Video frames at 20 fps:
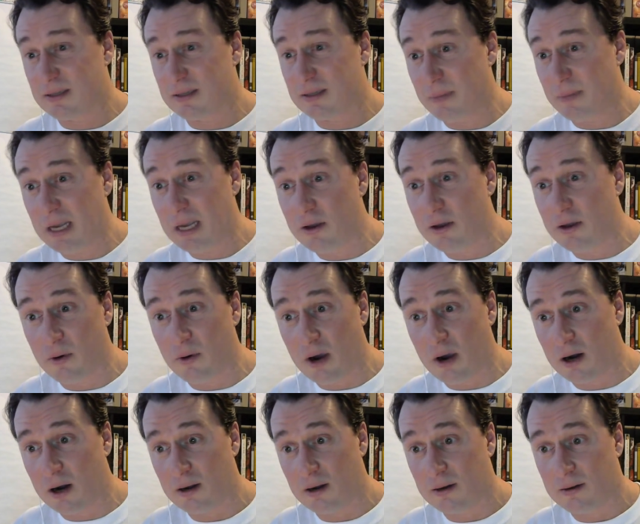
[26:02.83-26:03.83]
To me, you
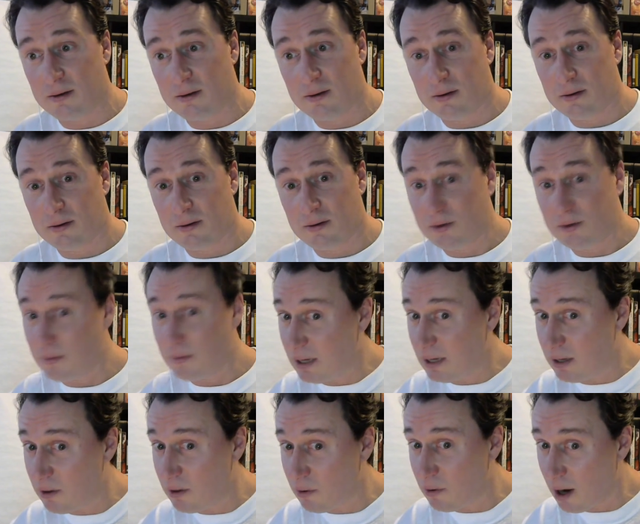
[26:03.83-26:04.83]
are. To
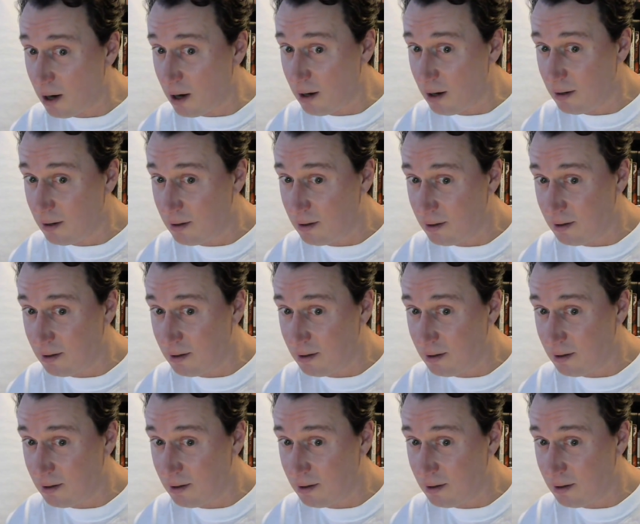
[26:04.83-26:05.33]
me, you are.